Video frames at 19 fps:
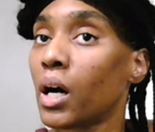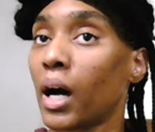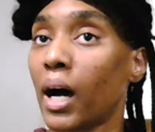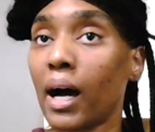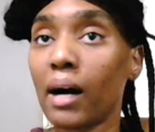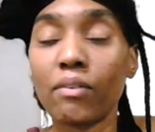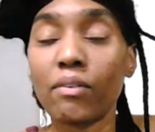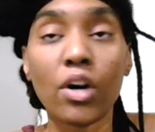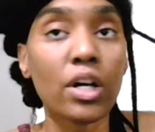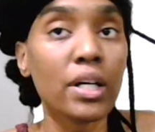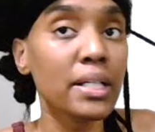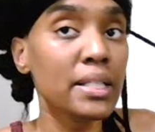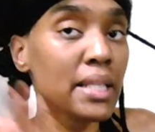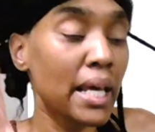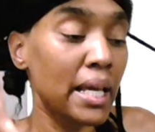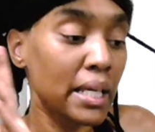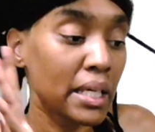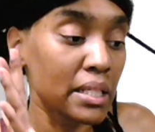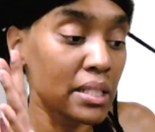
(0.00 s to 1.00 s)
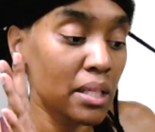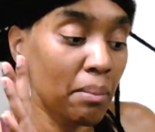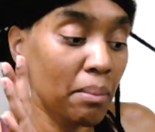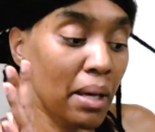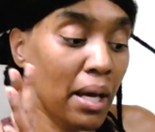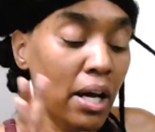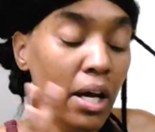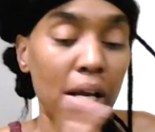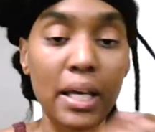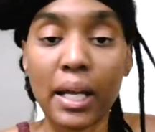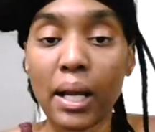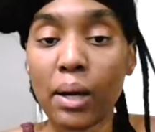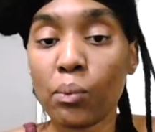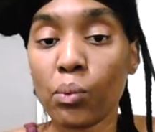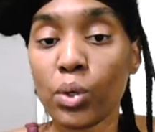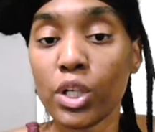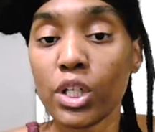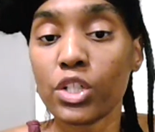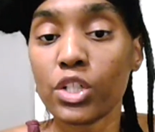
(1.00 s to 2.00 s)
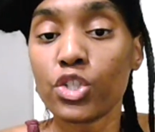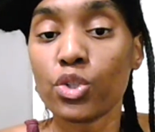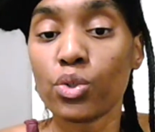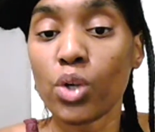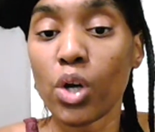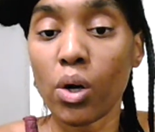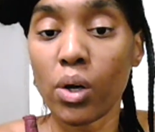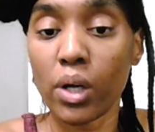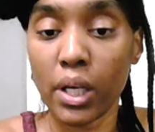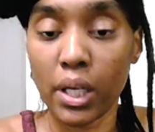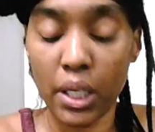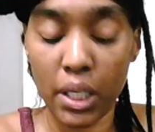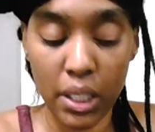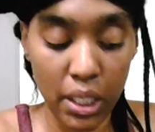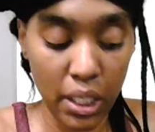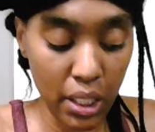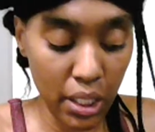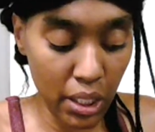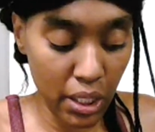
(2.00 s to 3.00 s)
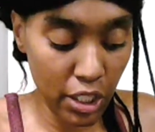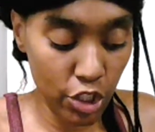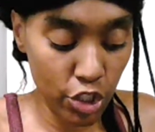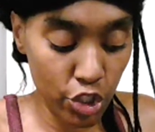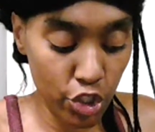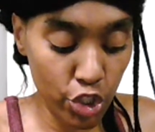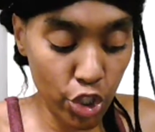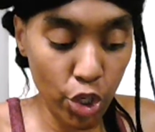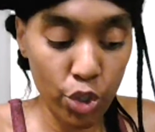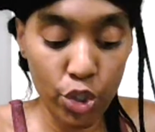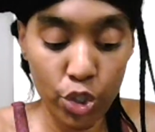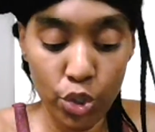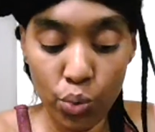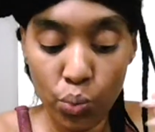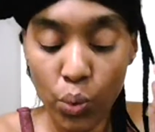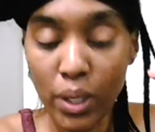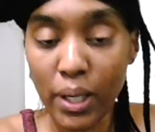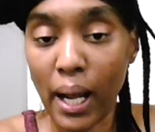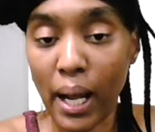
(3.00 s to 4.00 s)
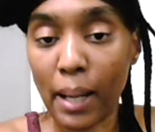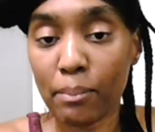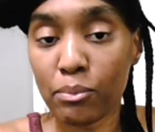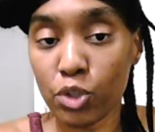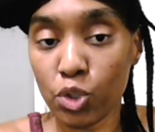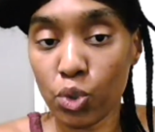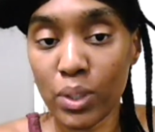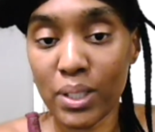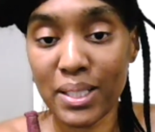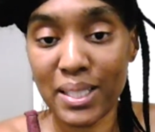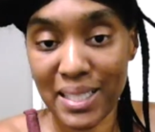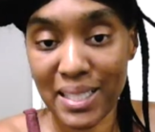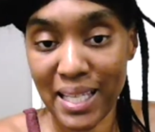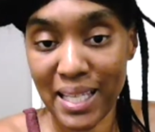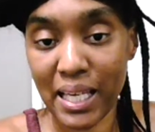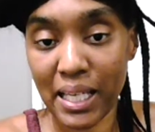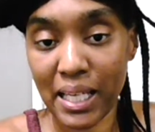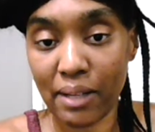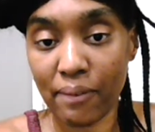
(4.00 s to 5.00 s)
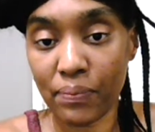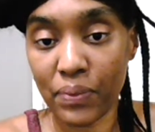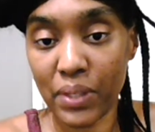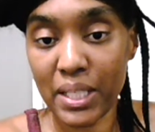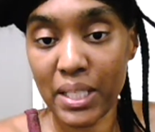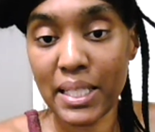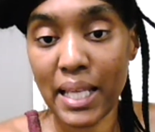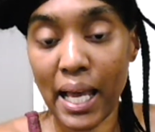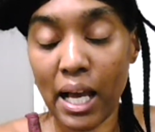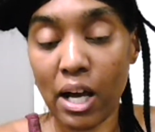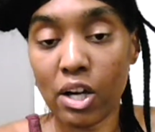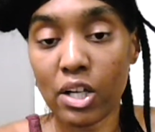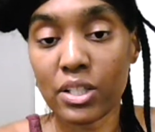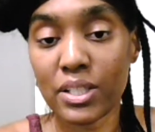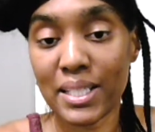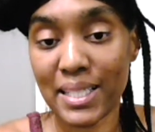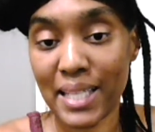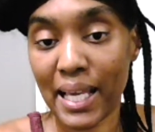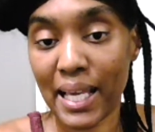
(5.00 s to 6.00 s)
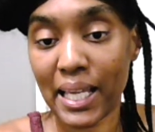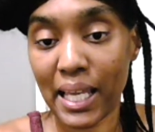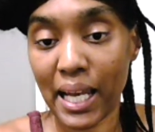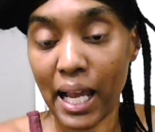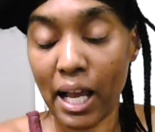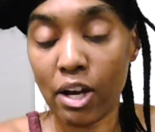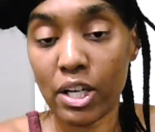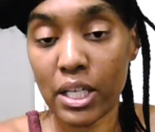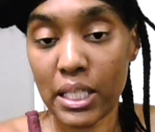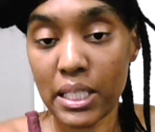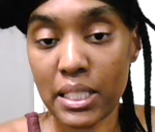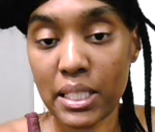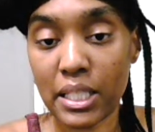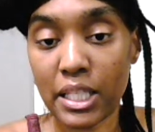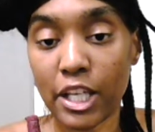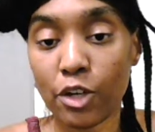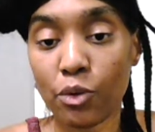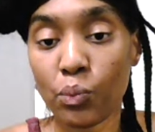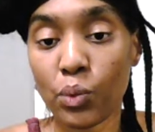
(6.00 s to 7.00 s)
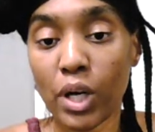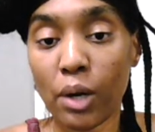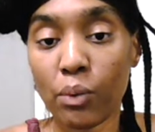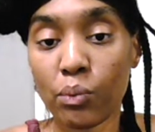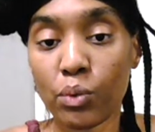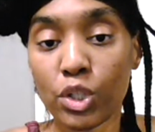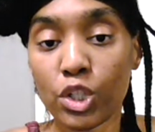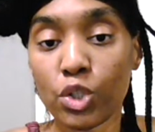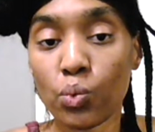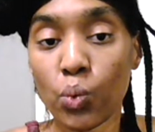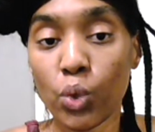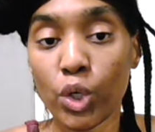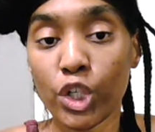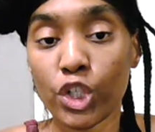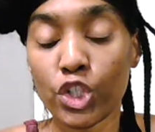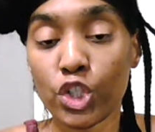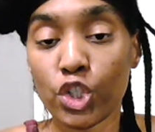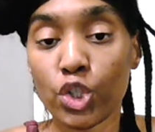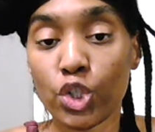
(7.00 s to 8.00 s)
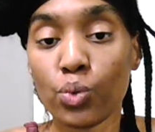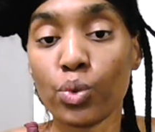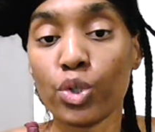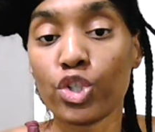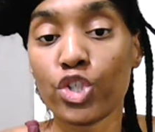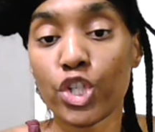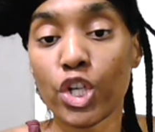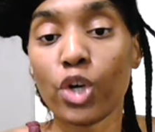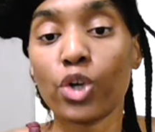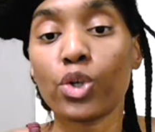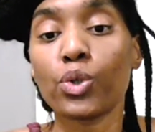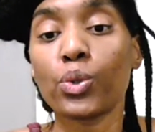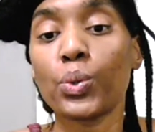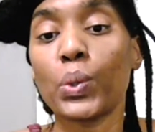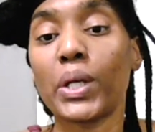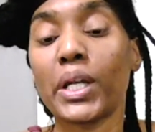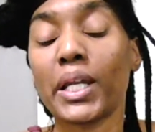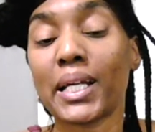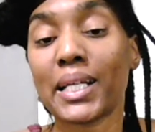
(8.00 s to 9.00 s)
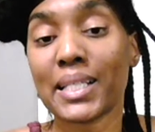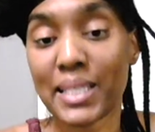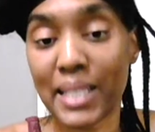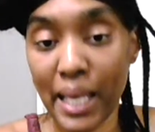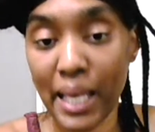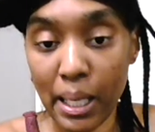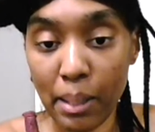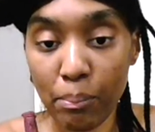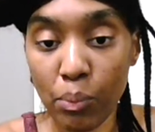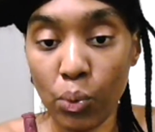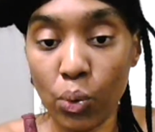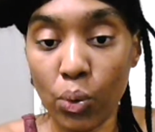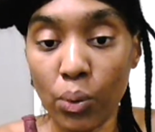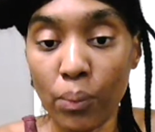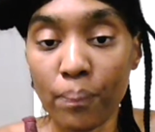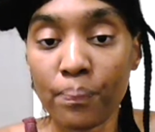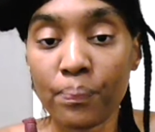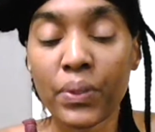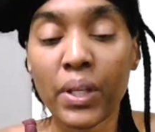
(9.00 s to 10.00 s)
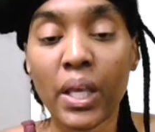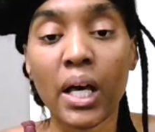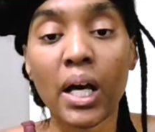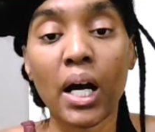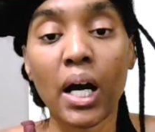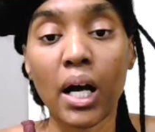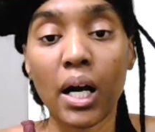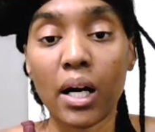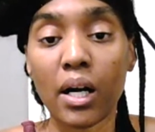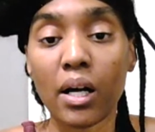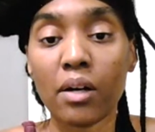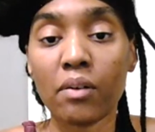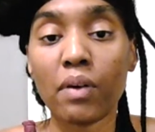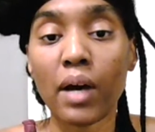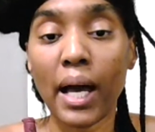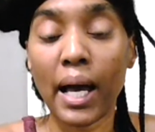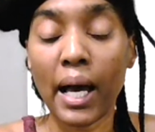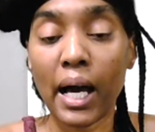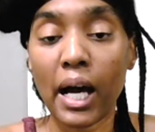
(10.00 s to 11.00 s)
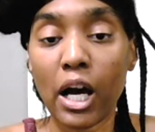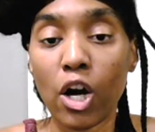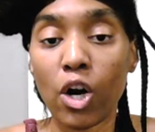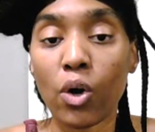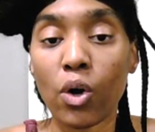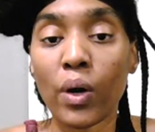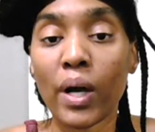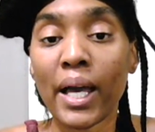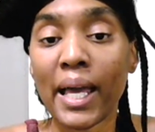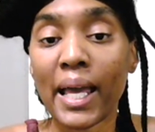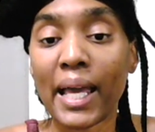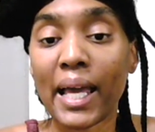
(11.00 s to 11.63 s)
I've already taken some out, and I want to go ahead and show you what I'm doing to take this out and to take it out easily. And what I really wanted to do was show you an example of how